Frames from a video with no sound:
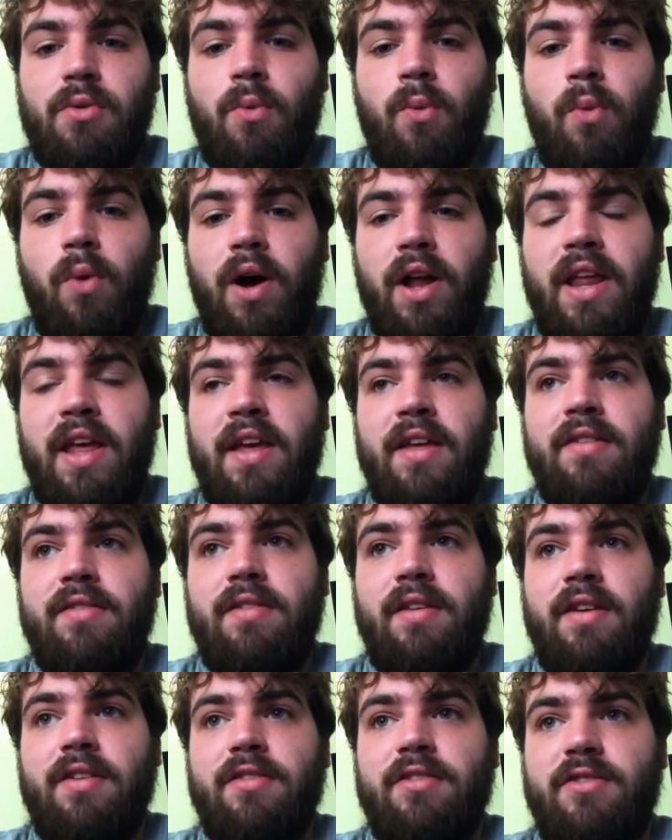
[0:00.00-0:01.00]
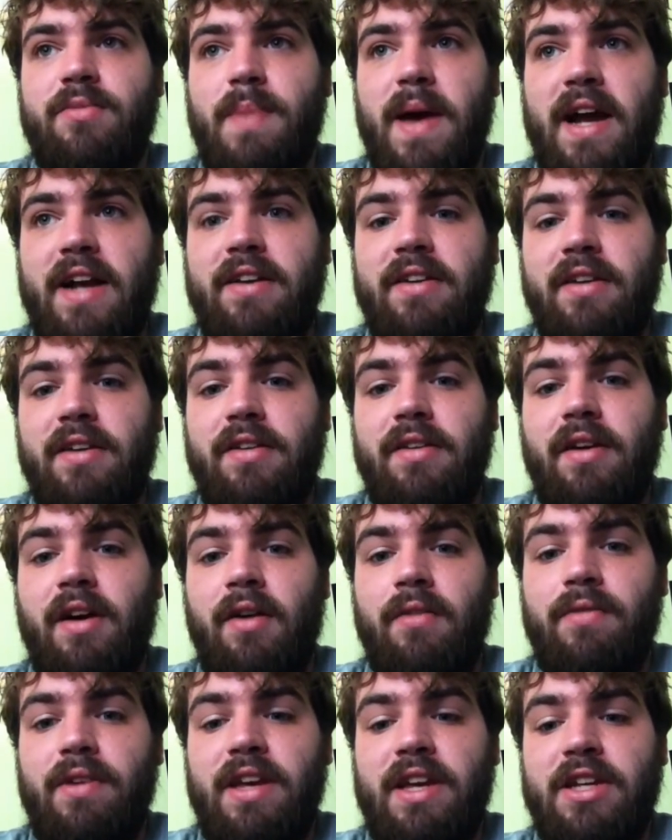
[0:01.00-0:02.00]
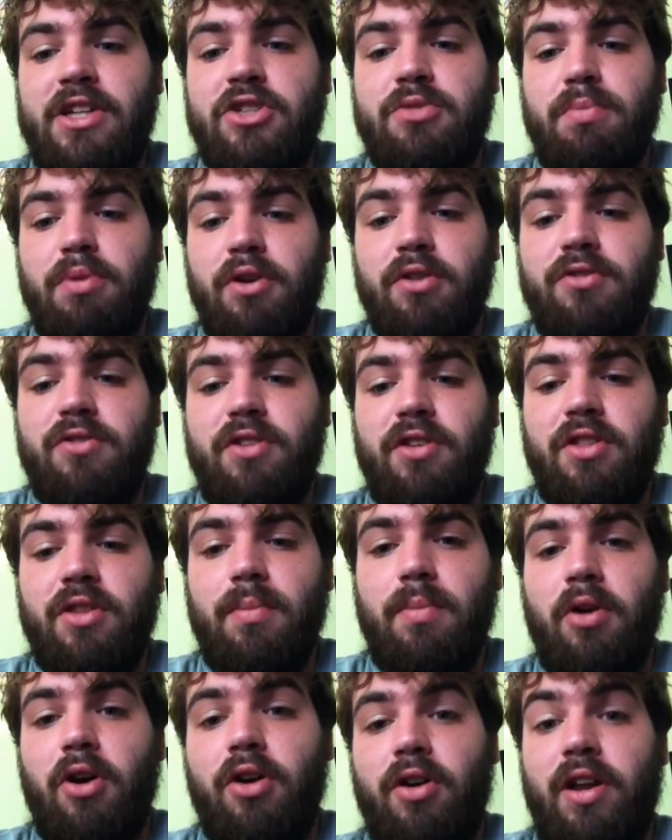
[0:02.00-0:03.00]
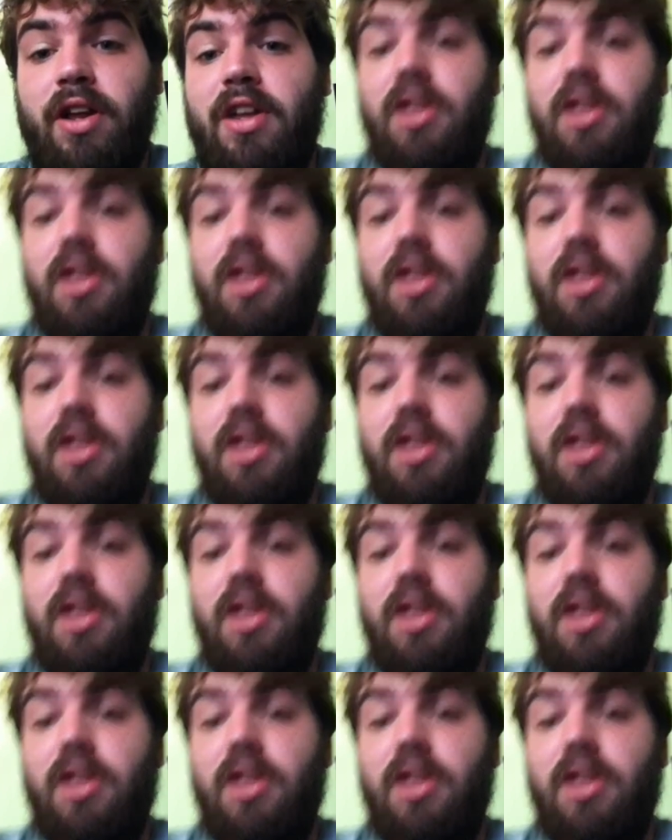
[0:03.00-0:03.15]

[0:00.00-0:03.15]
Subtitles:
what is expected of each person in the party.